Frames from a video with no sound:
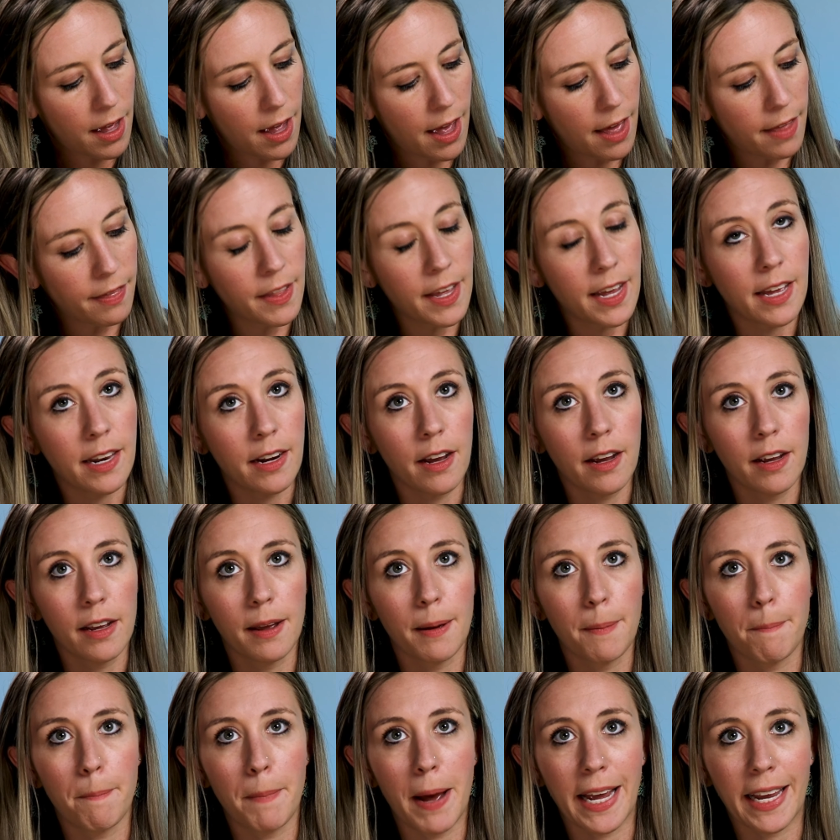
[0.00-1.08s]
And then
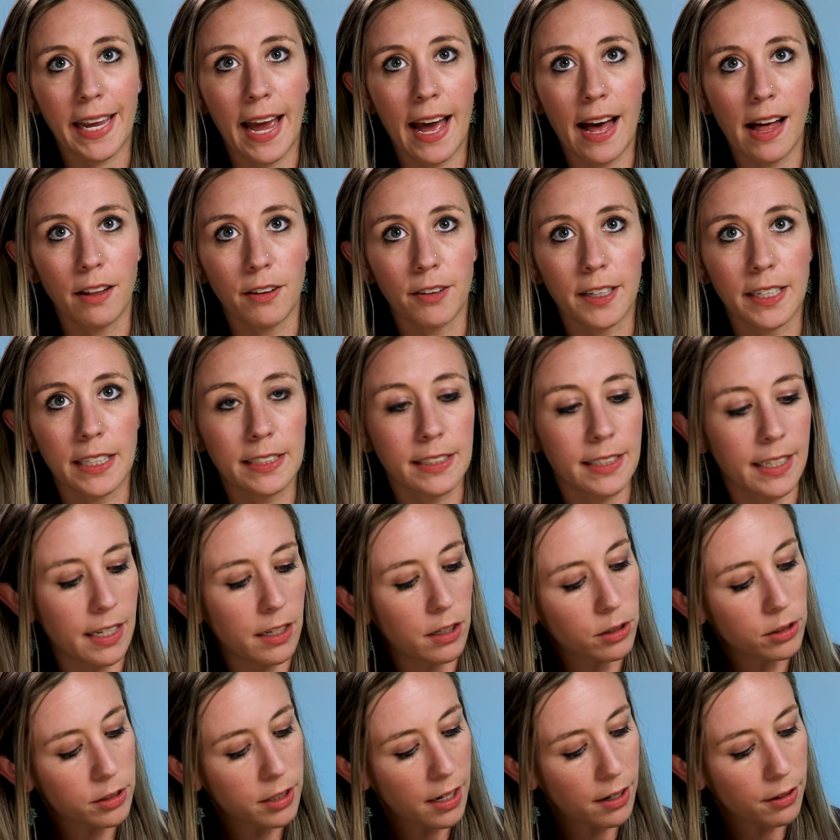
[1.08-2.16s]
my calories.
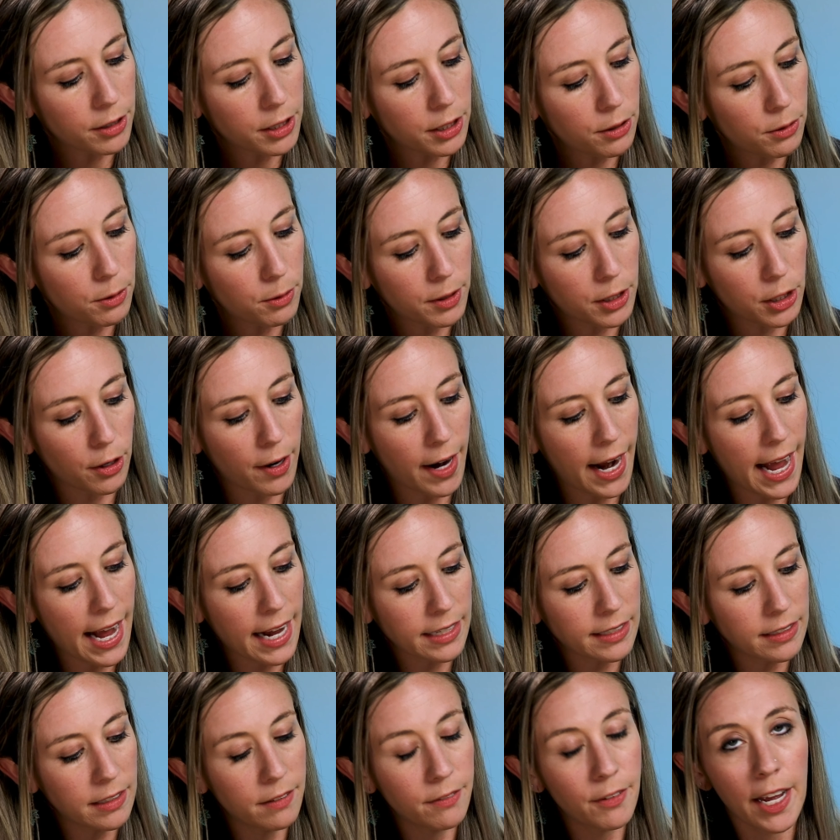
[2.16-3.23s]
It'll tell you your
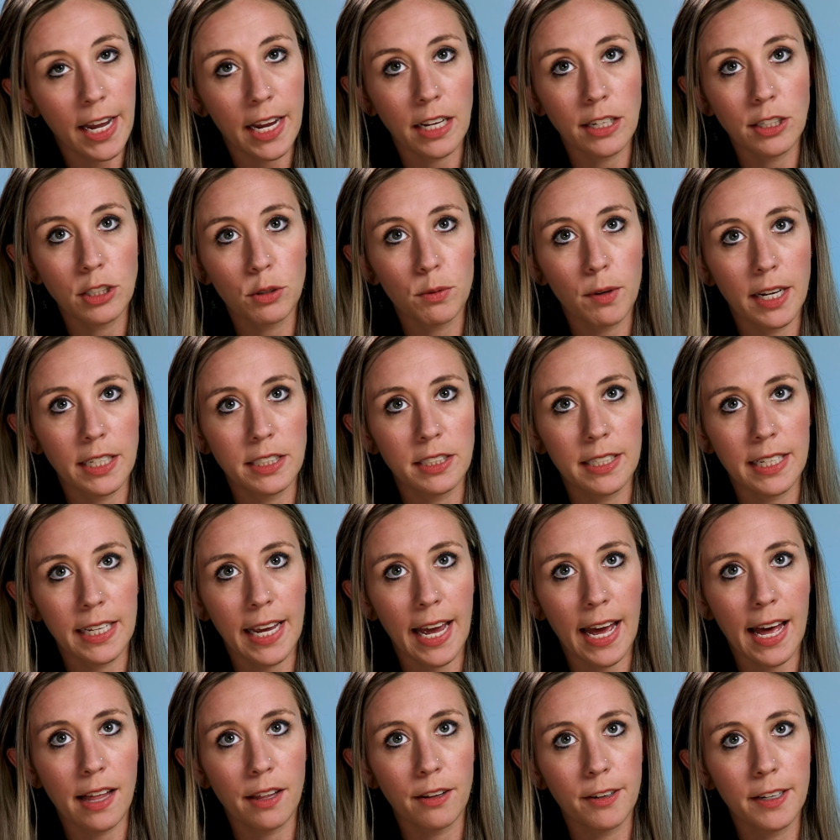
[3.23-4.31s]
active and your resting
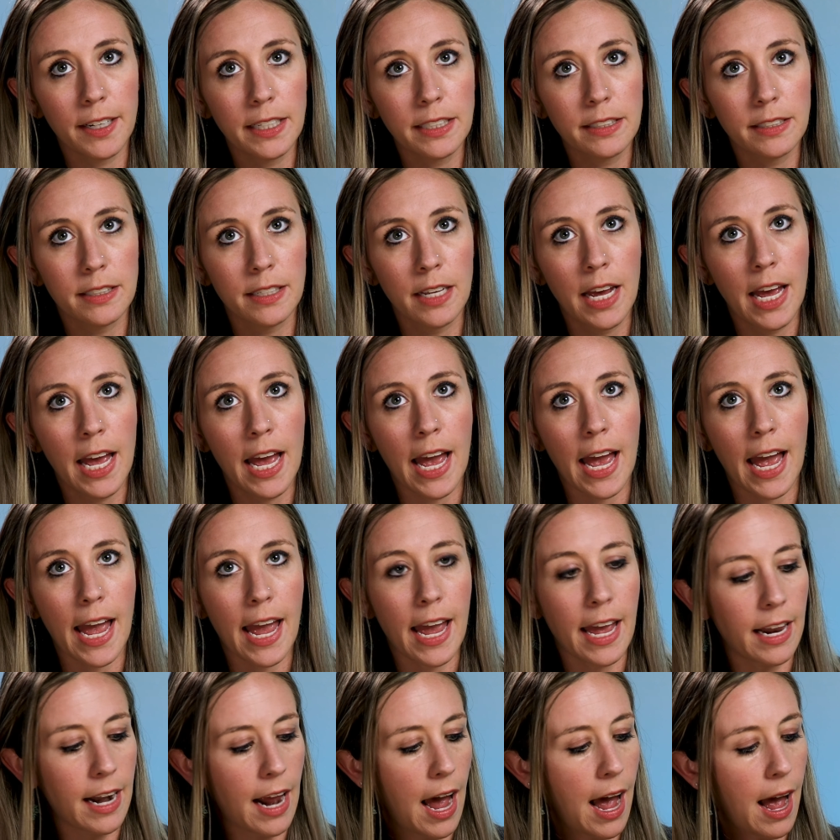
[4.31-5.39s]
calories,
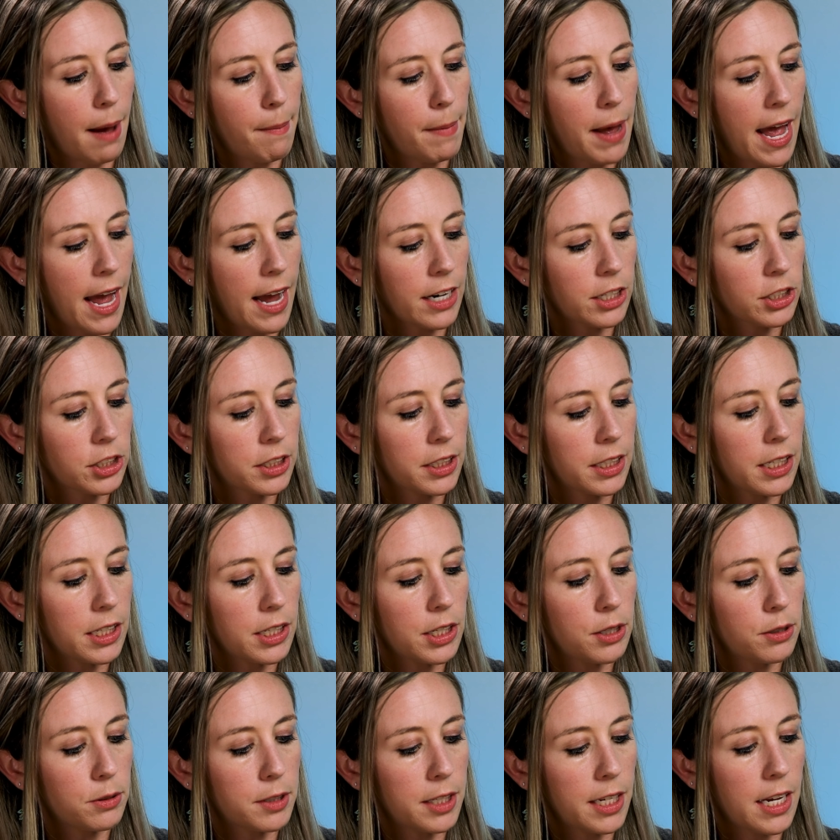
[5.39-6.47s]
and I'm actually
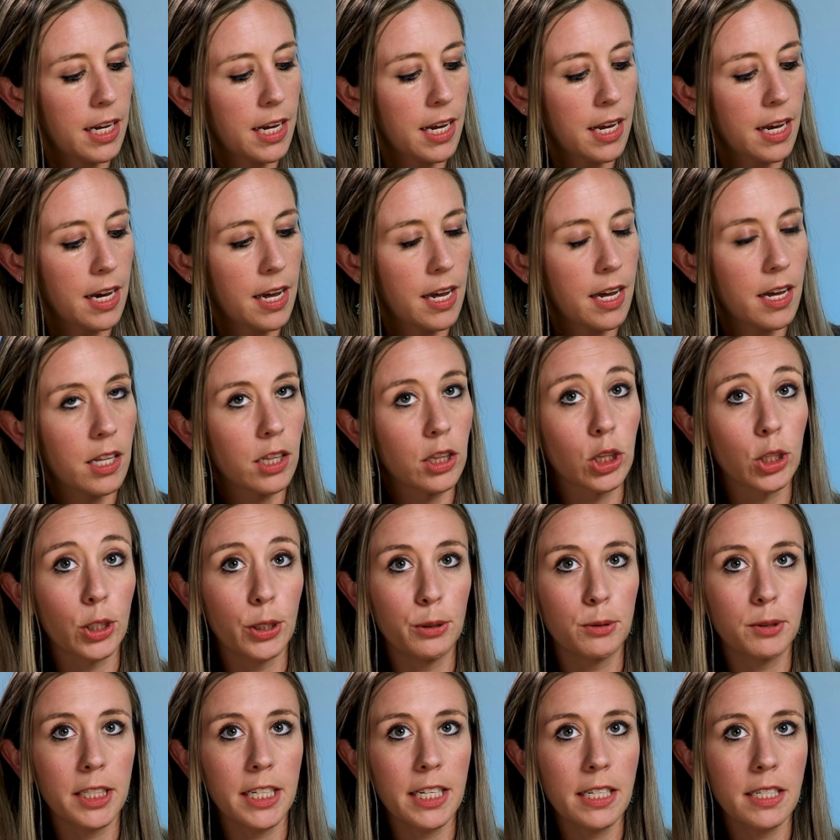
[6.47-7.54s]
using
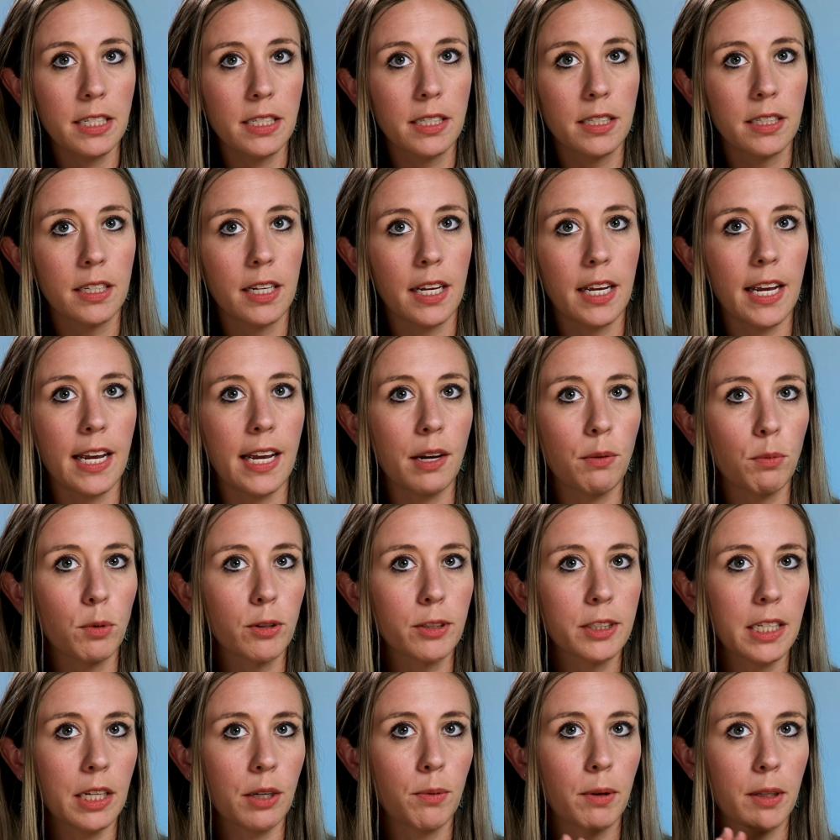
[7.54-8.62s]
Lose It. It will
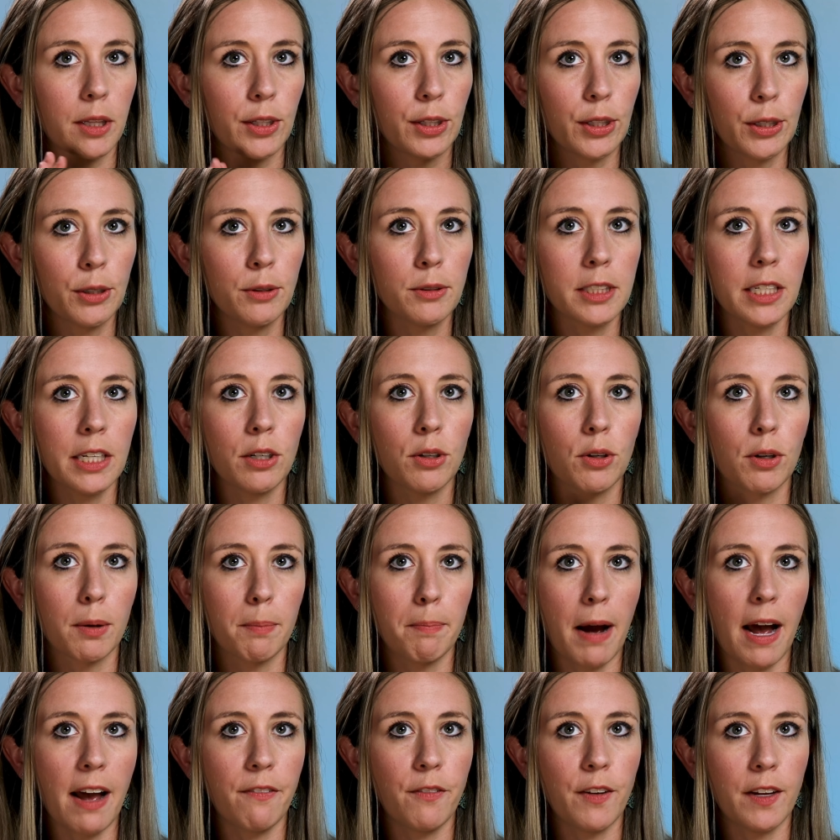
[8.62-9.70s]
sync with Lose It or
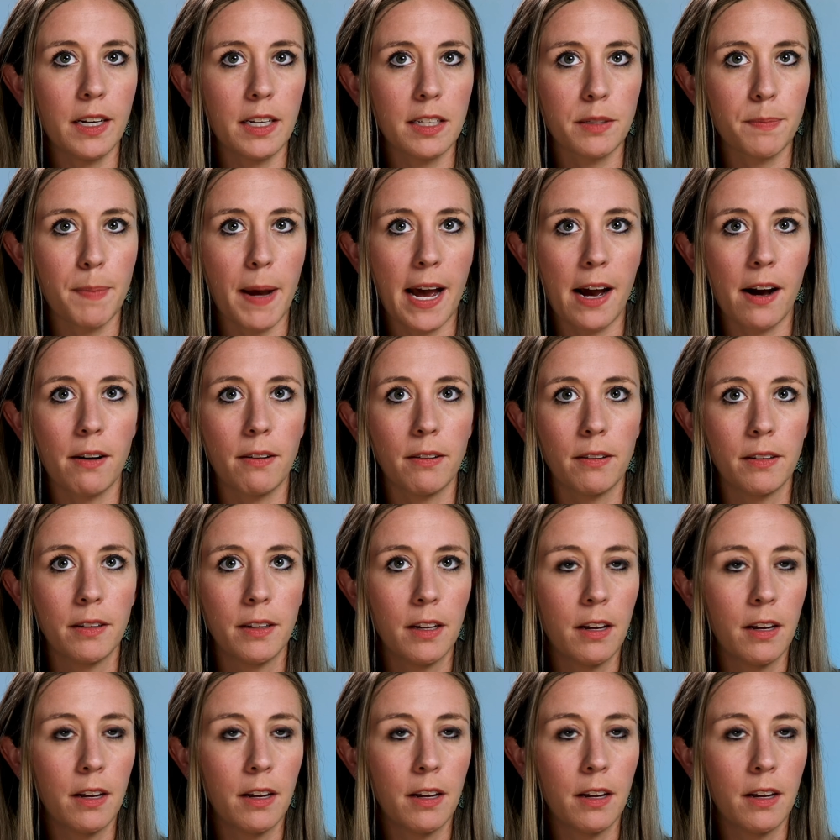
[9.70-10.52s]
MyFitnessPal